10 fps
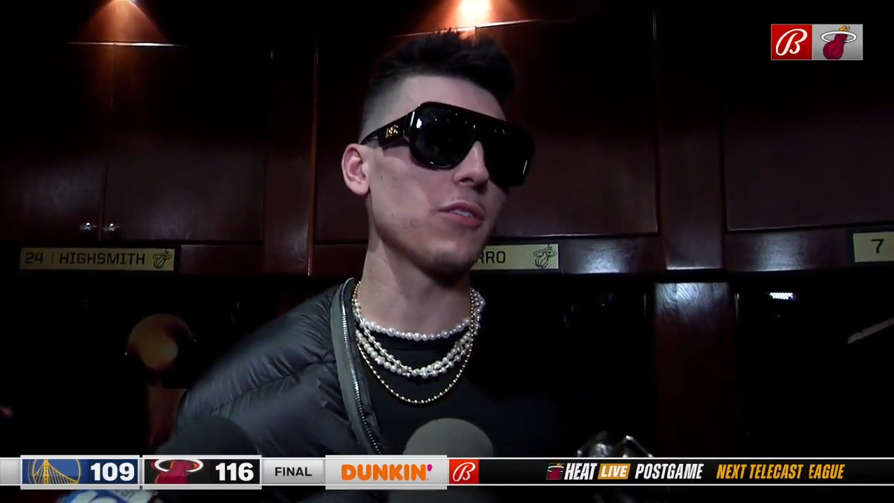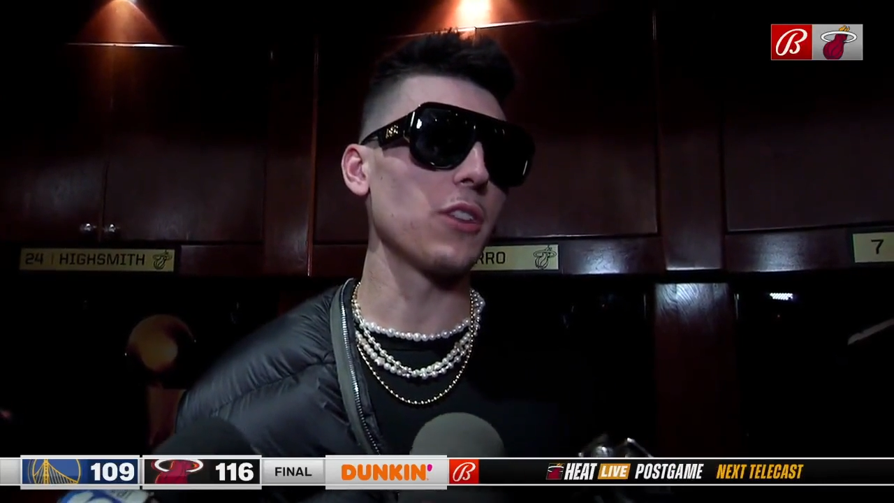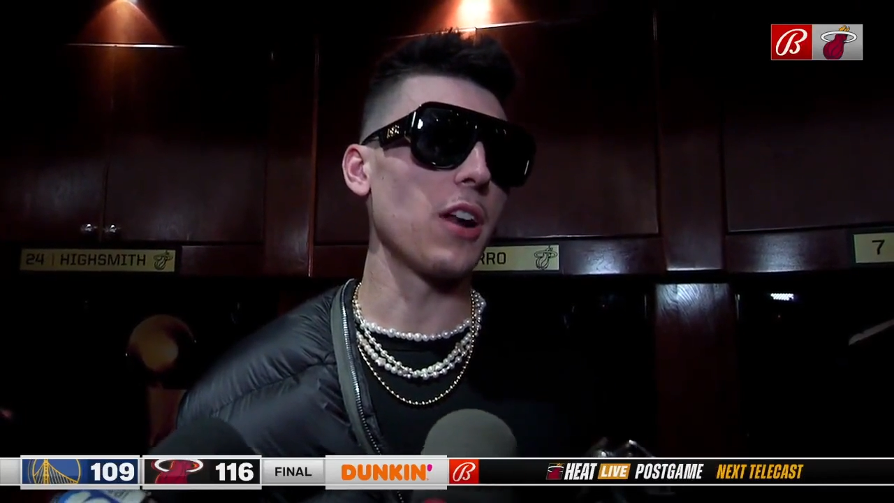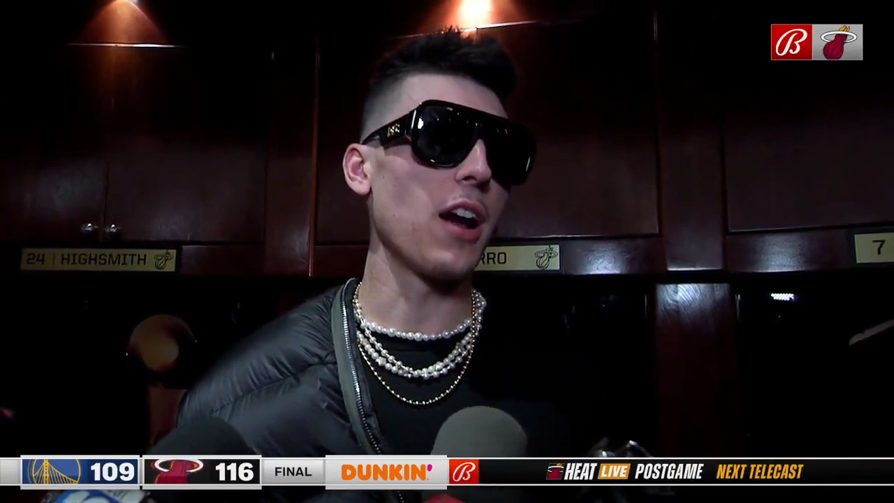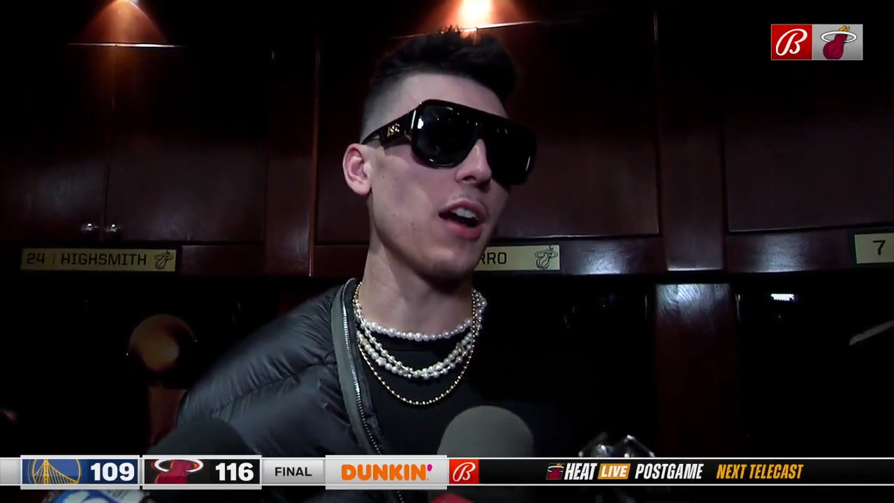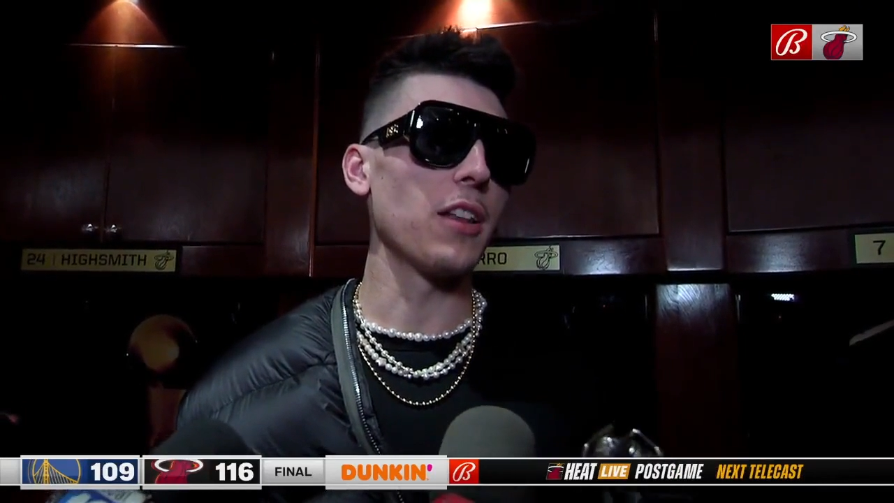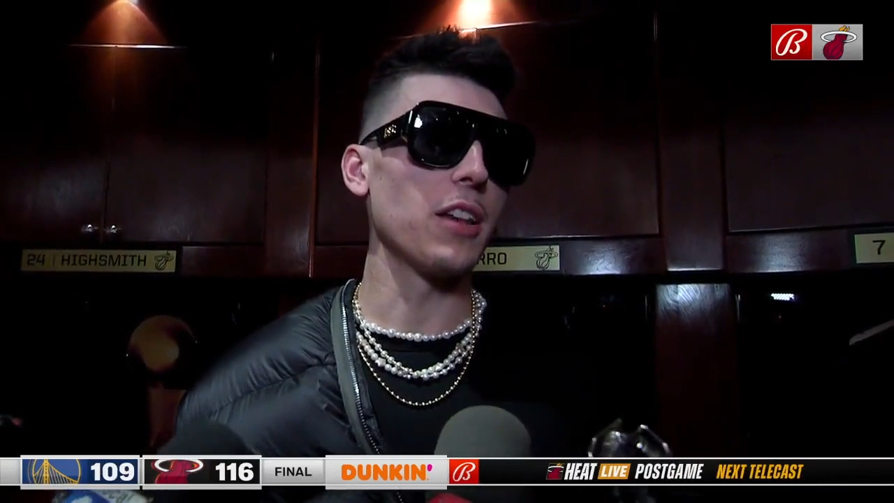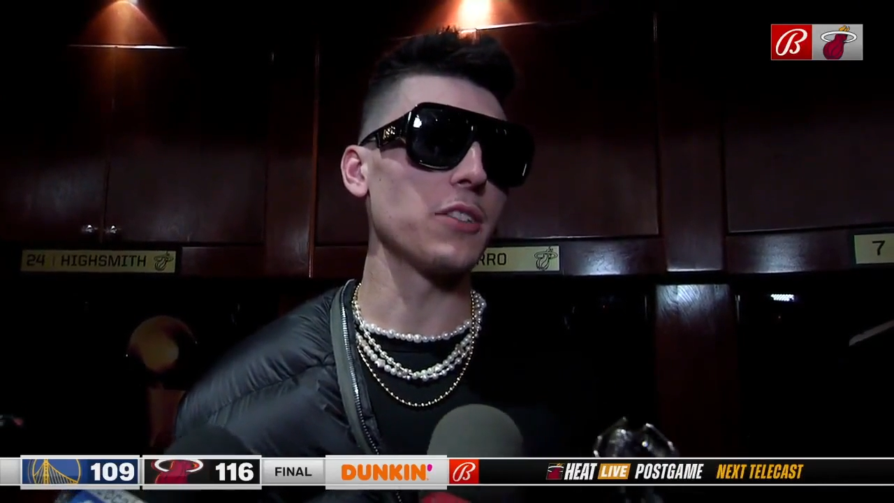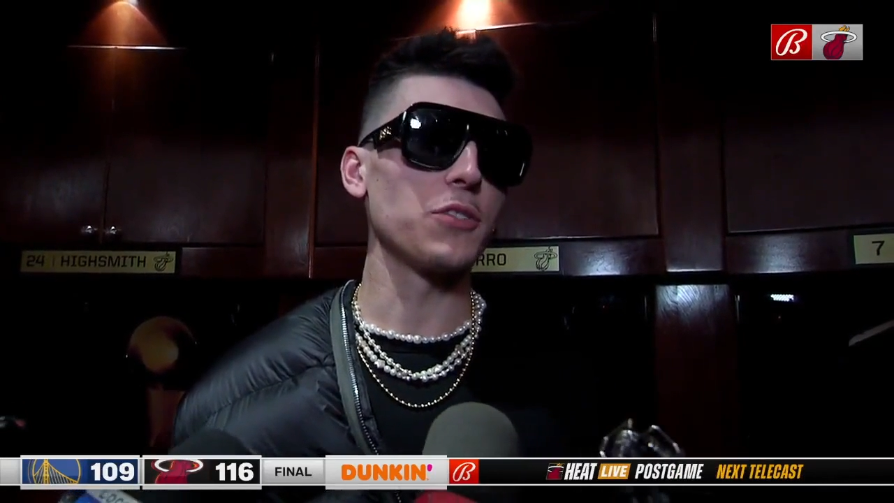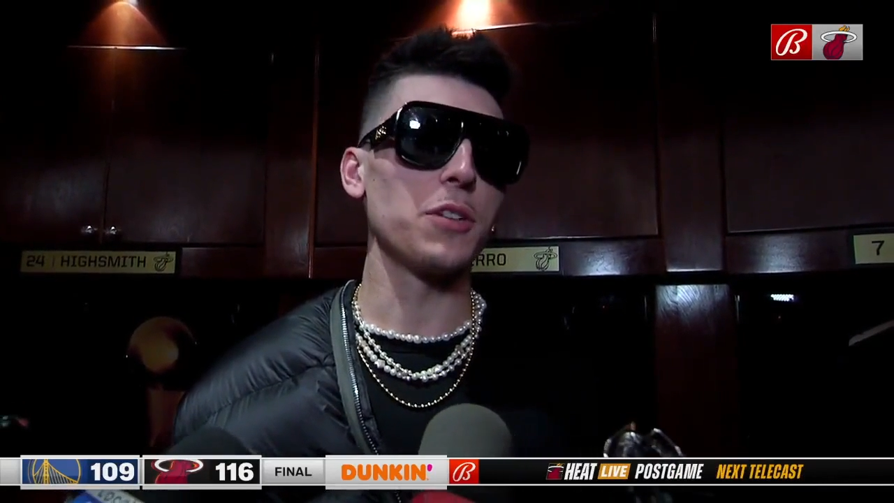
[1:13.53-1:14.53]
an eye,
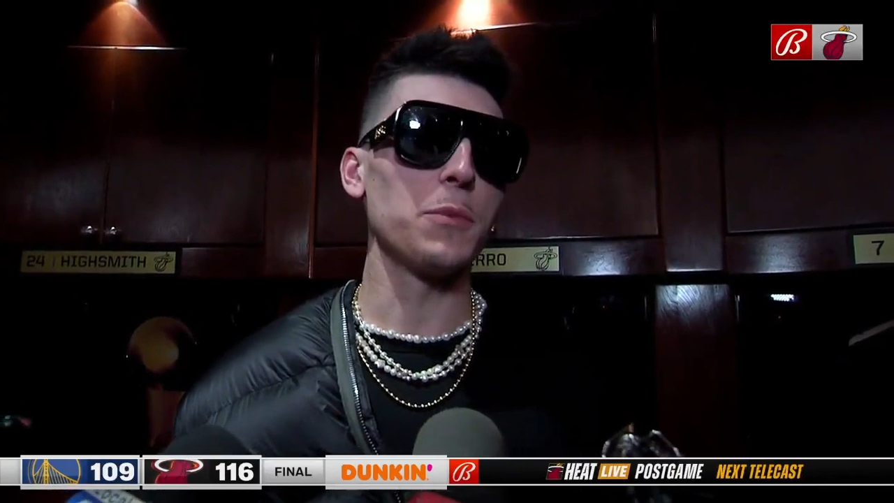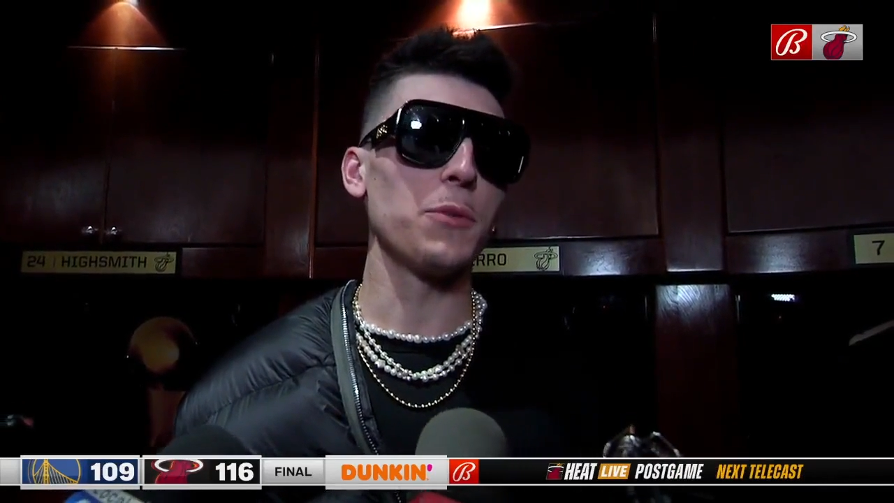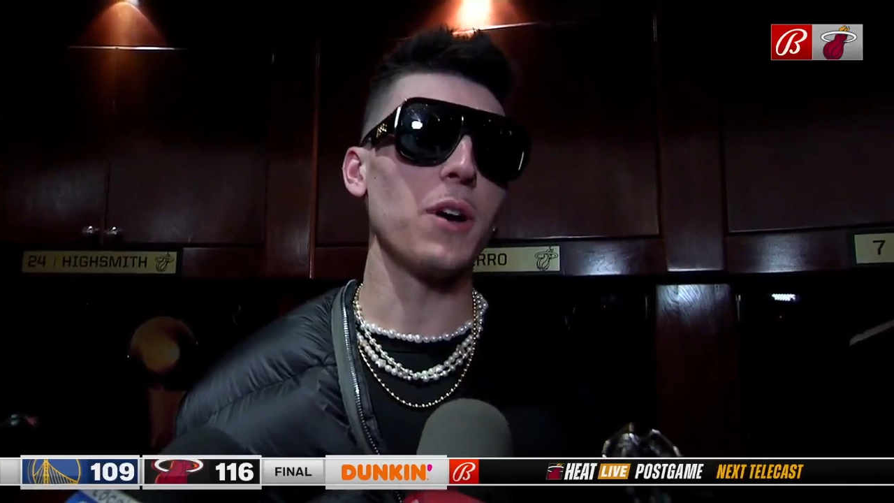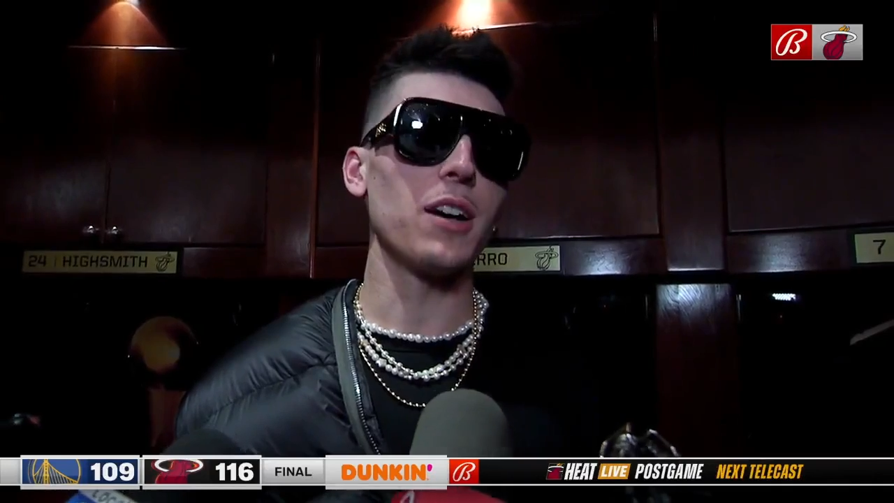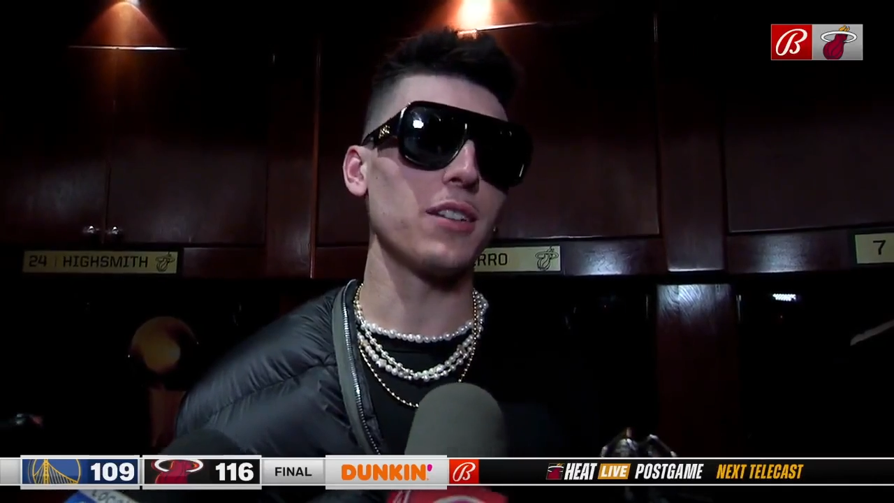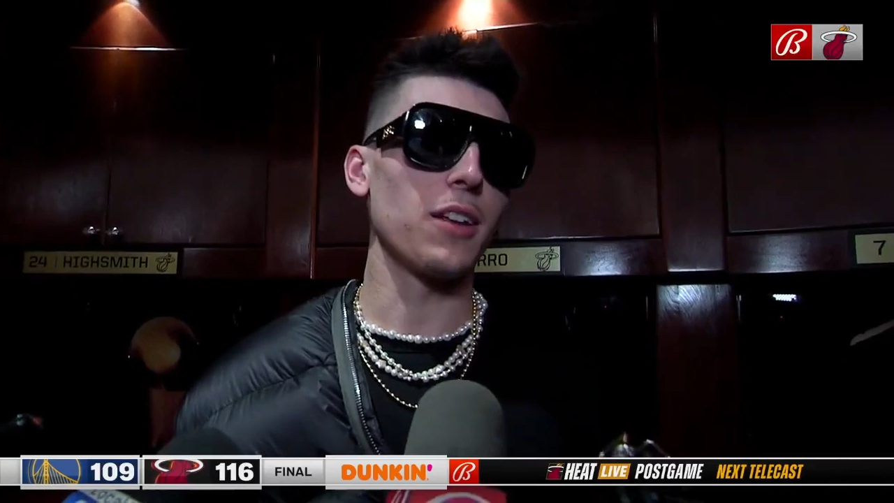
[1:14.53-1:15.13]
like treatment wise.